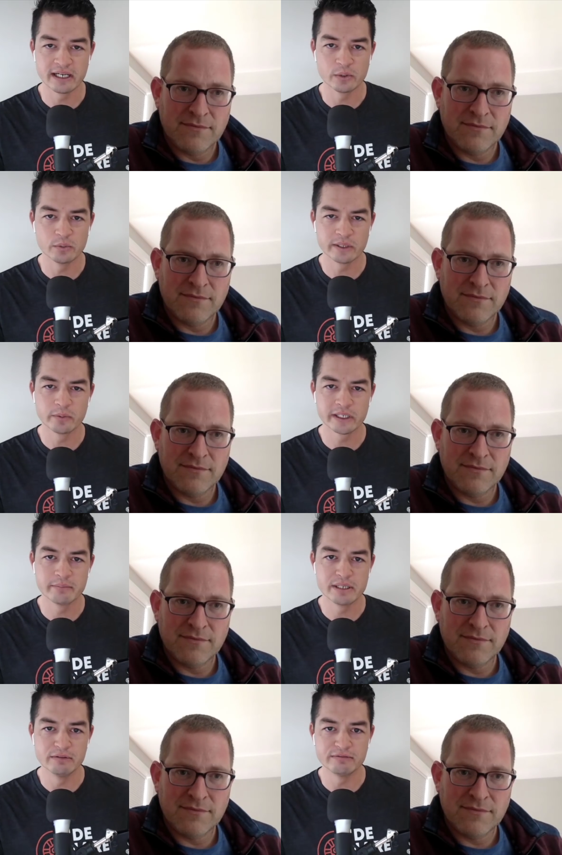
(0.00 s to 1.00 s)
Speaker 1: handle. Where, where
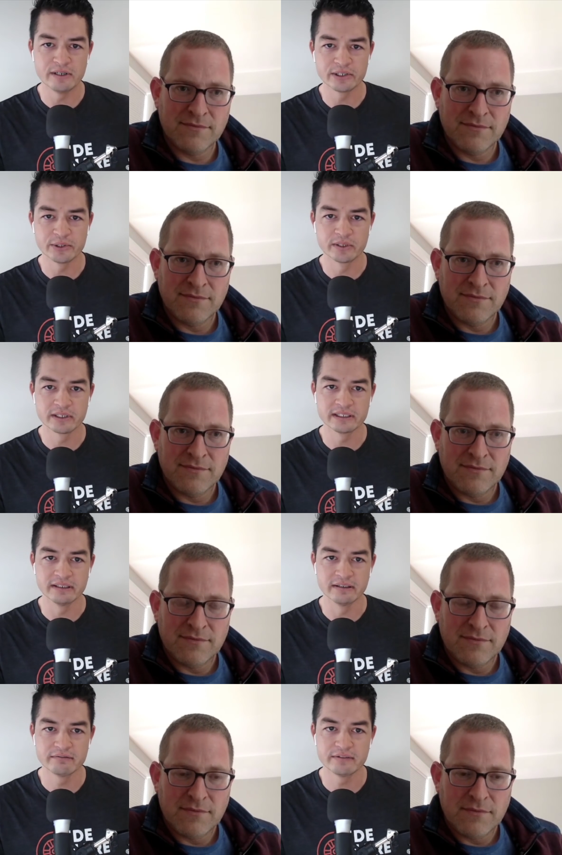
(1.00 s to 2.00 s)
can people follow your work
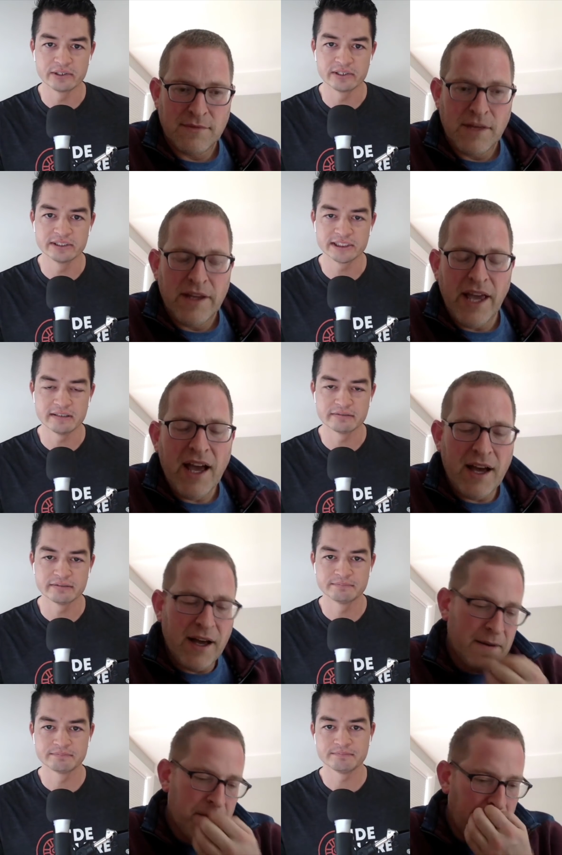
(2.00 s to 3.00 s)
and follow your stuff?
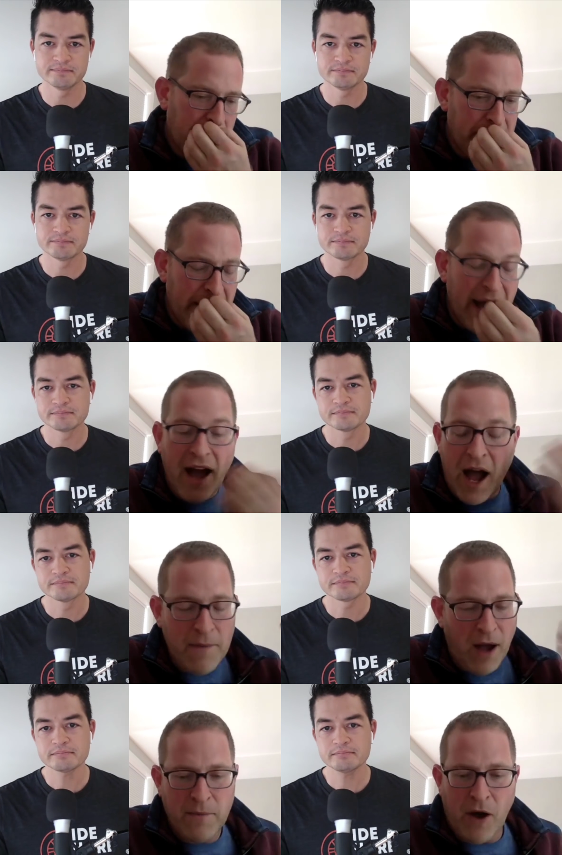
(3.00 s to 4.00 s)
Uh-huh.
Speaker 2: Yeah,
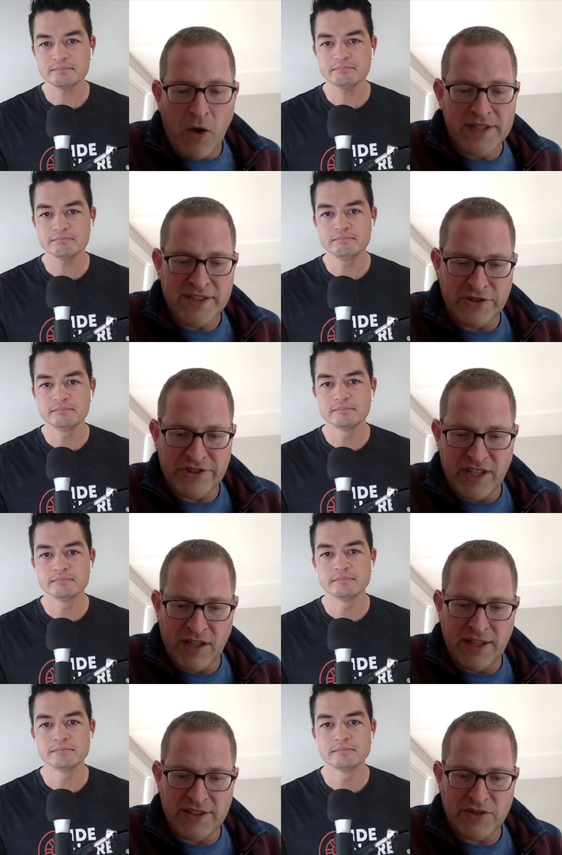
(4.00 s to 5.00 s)
I'm I'm always
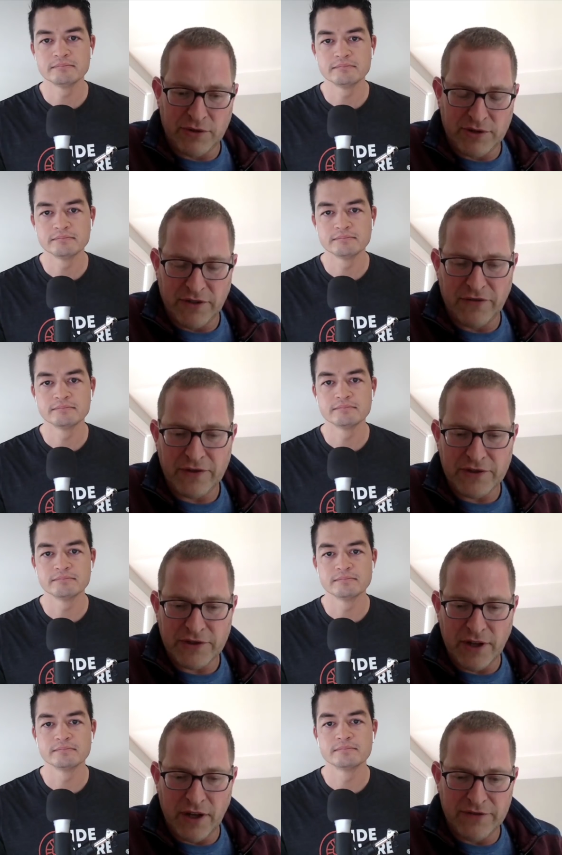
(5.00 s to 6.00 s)
interested in these sorts of,
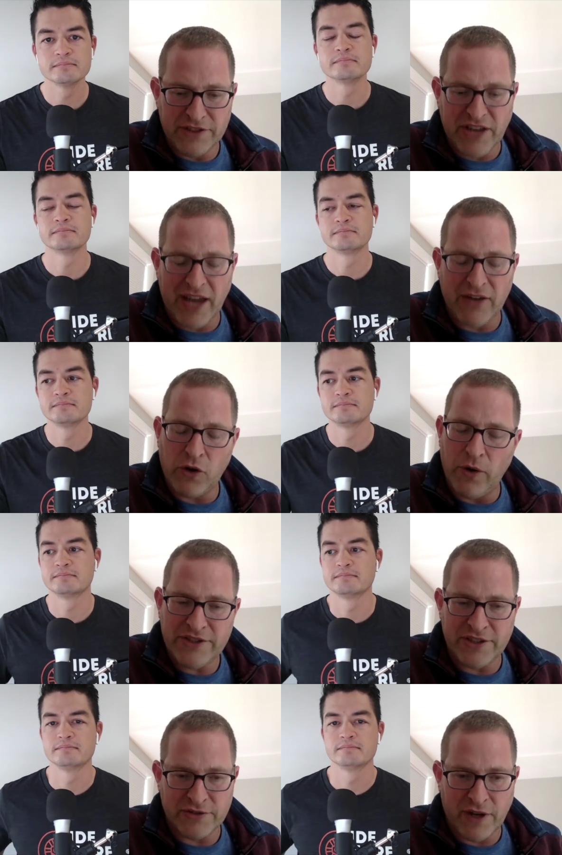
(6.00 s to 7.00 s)
of societal
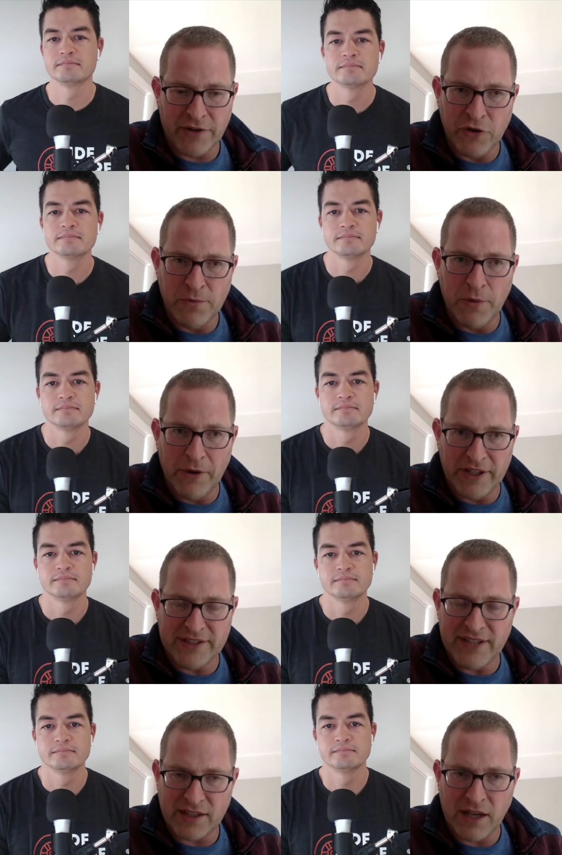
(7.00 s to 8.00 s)
questions around new
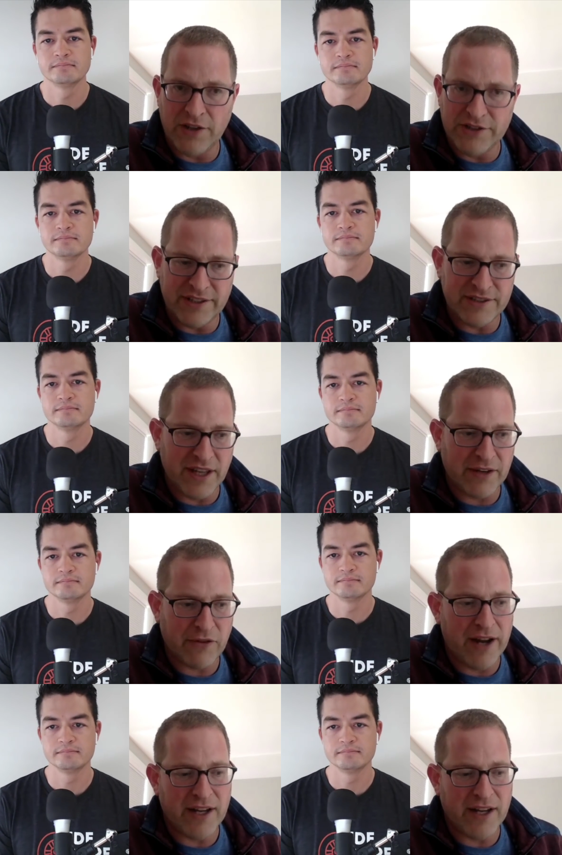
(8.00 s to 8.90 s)
mobility technologies like ride